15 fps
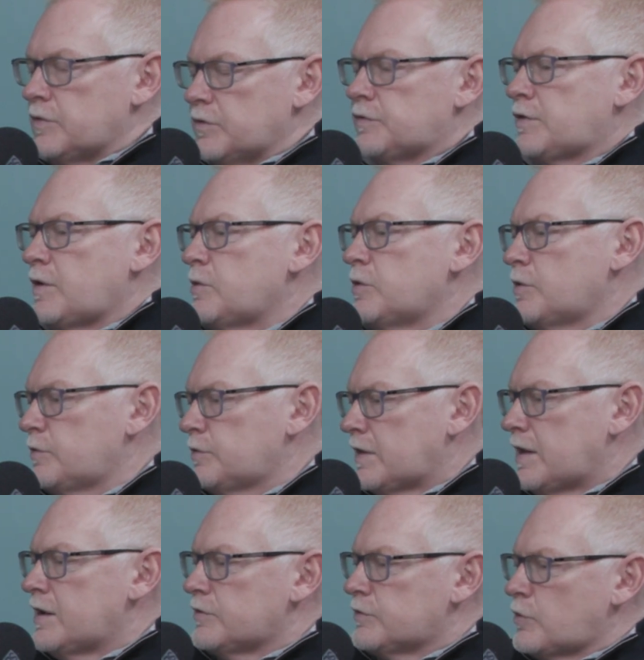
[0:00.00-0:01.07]
some of those
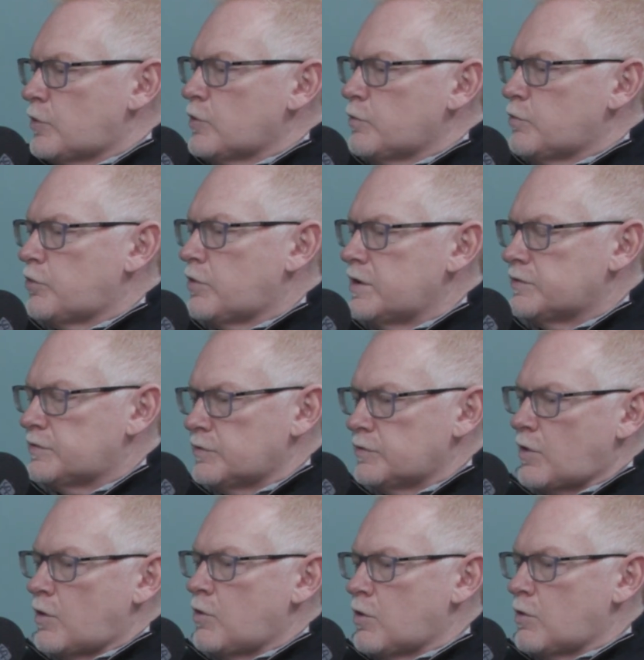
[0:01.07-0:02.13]
external
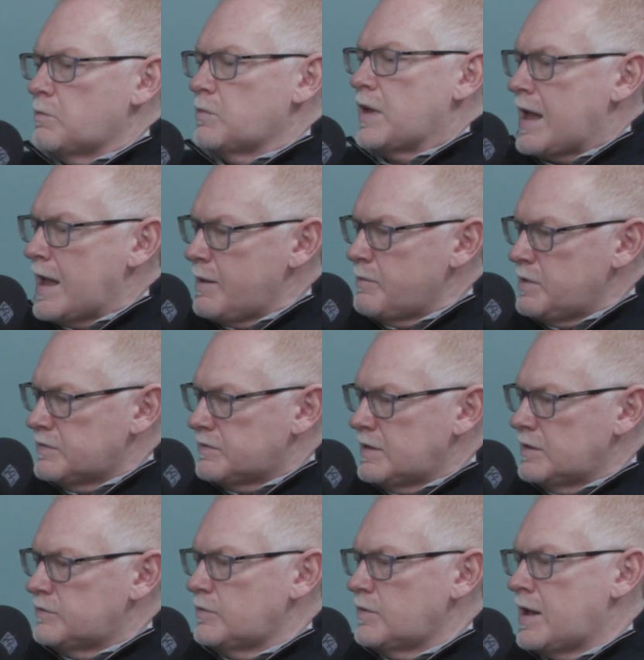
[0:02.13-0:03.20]
pressures are habits
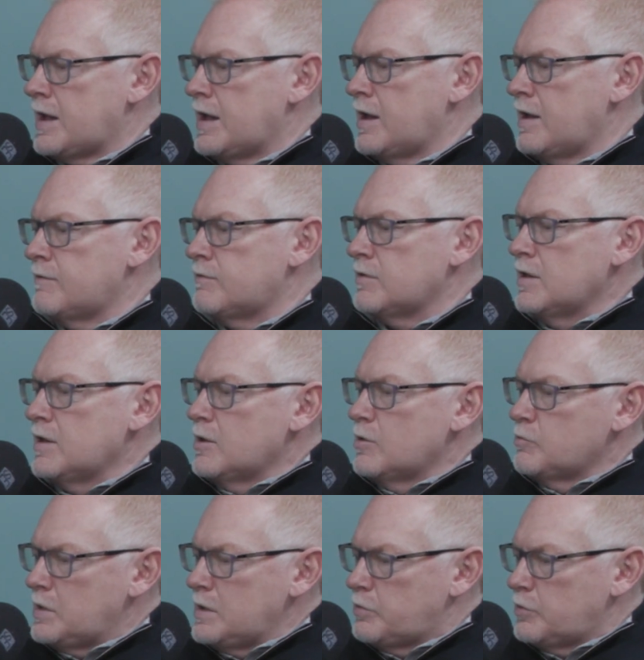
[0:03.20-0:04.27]
that you have
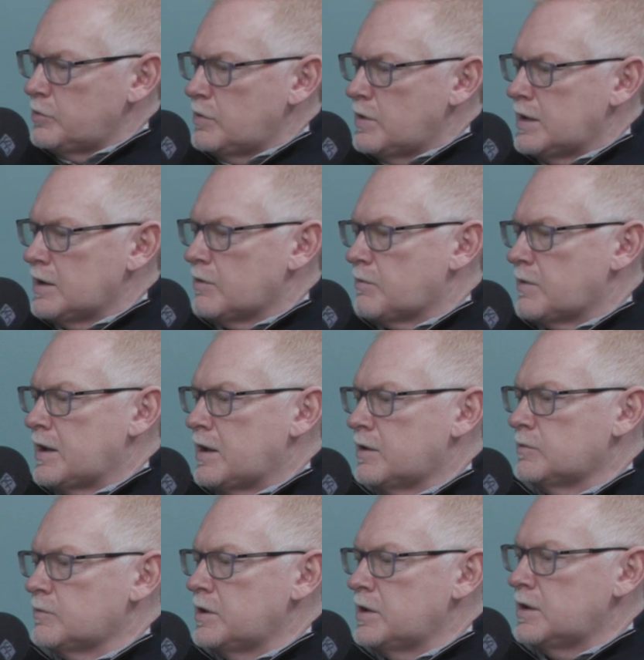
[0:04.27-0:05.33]
people you hang
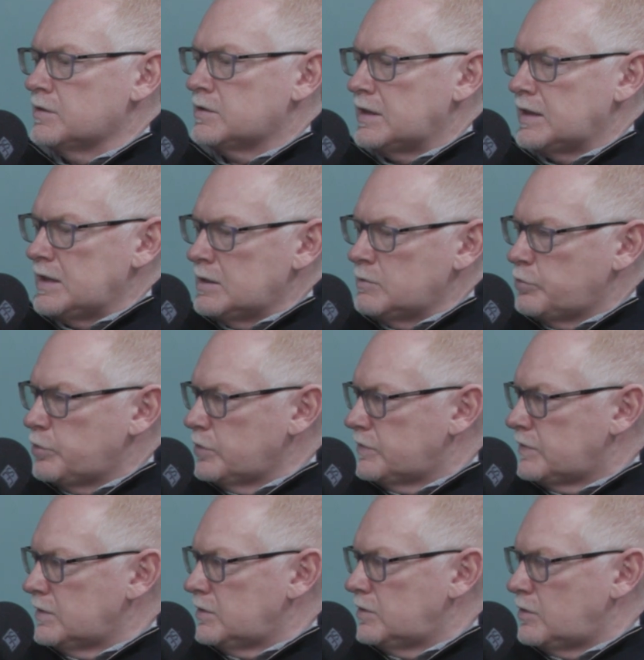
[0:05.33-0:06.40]
around with the
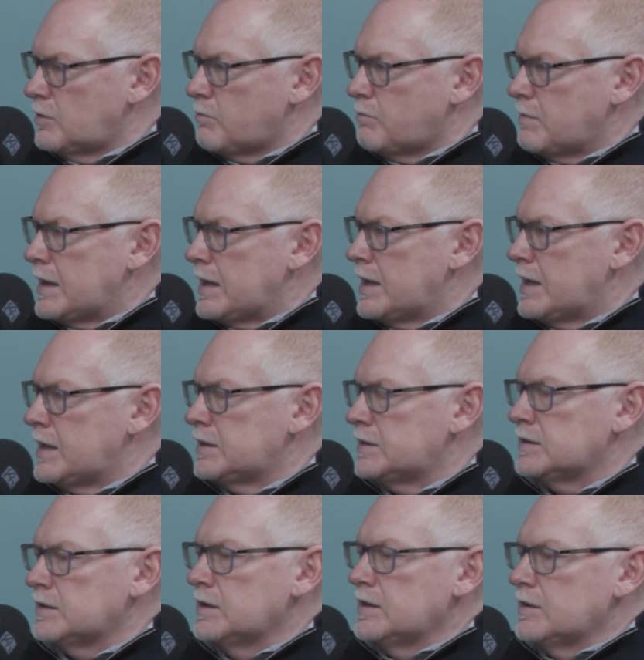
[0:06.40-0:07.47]
inputs into your
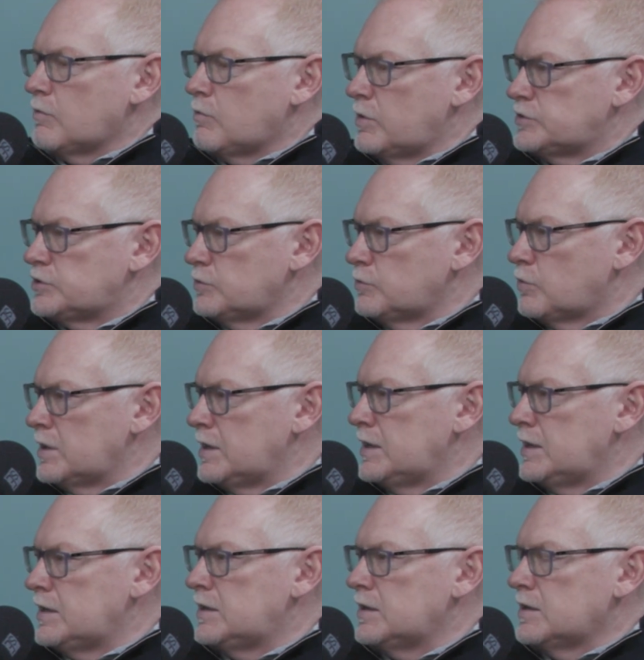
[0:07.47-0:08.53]
mind what you
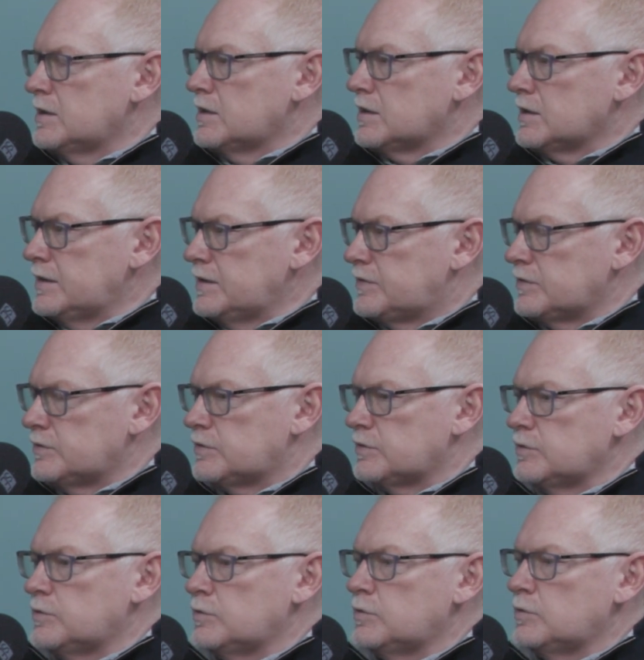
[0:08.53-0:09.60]
read listen
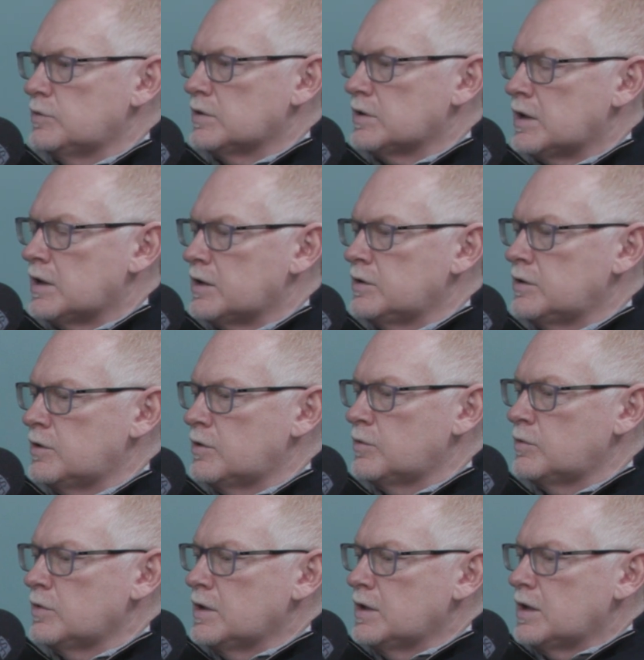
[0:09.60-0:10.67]
to uh, you
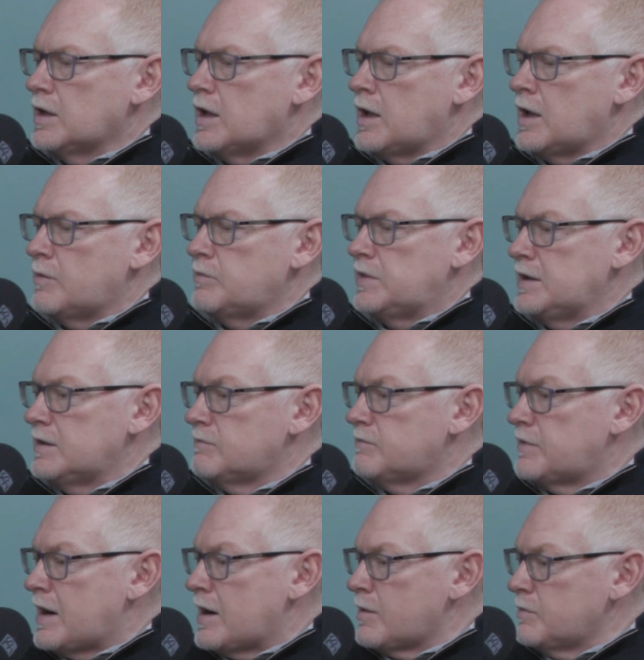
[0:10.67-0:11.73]
know um, the
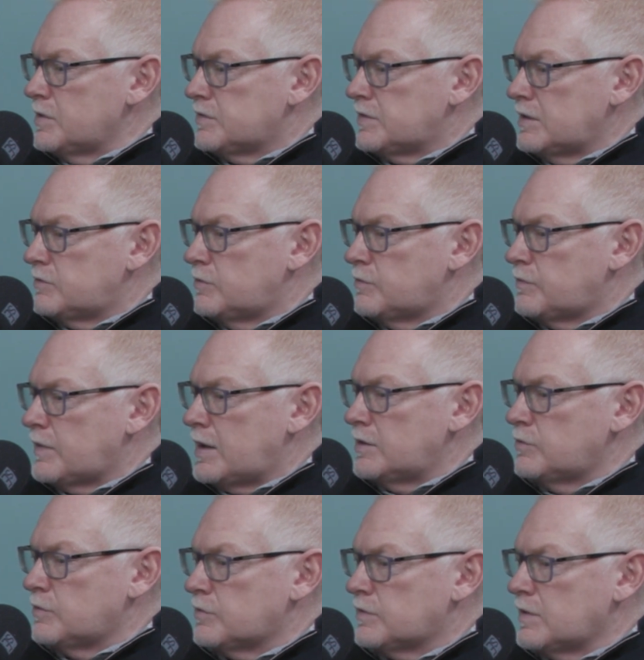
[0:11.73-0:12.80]
environments that you
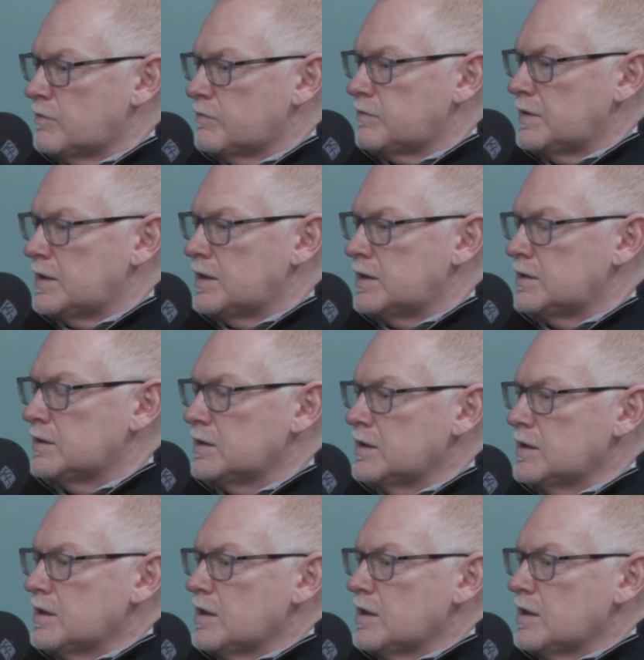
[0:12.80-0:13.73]
find yourself in